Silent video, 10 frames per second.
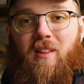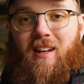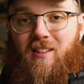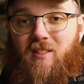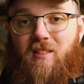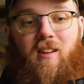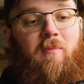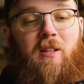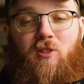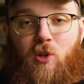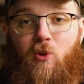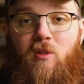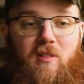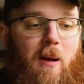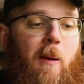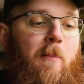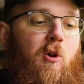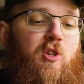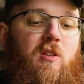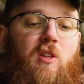It is going to be two separate
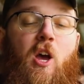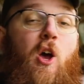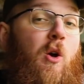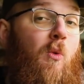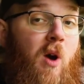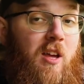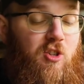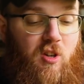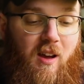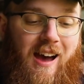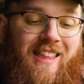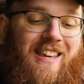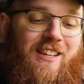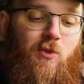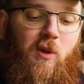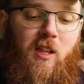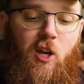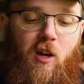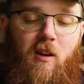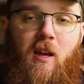motions, which I think is really
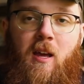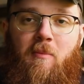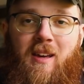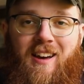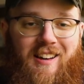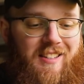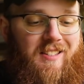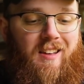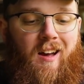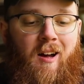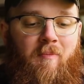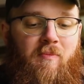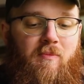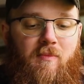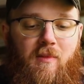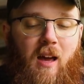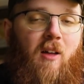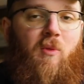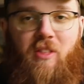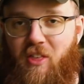good because
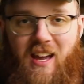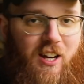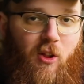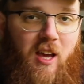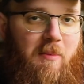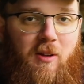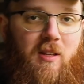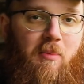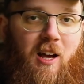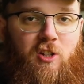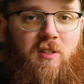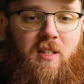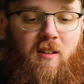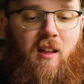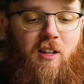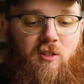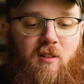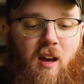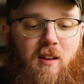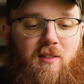the thing I don't like about double action, single action
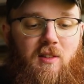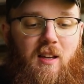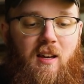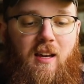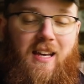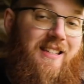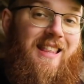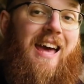guns is